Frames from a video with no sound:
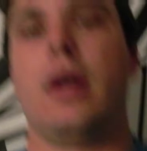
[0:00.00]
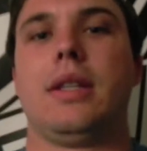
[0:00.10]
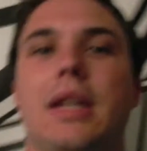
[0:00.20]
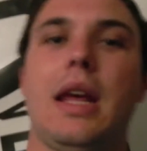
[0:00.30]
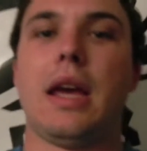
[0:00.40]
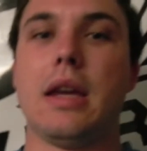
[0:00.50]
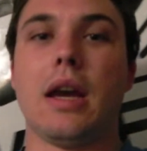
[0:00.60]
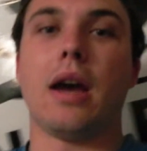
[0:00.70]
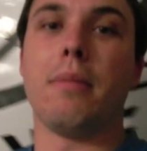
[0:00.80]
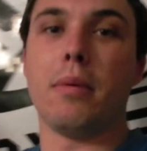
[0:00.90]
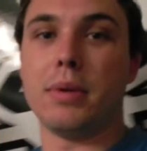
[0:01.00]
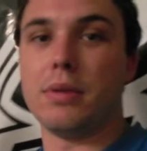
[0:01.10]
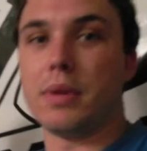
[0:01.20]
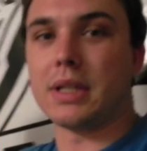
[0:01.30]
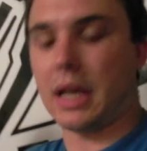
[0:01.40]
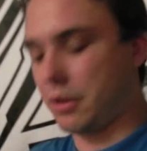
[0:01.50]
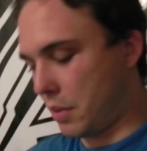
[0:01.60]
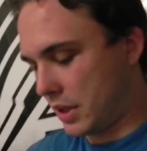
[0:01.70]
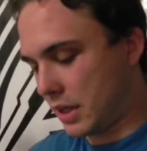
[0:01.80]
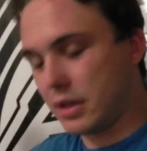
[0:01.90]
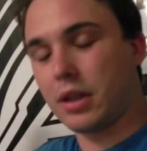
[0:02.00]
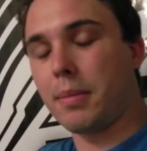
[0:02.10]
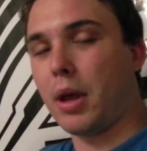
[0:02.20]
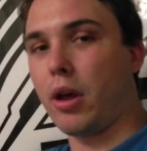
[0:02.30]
Today I'm going to be doing exactly what it says in the thumbnail.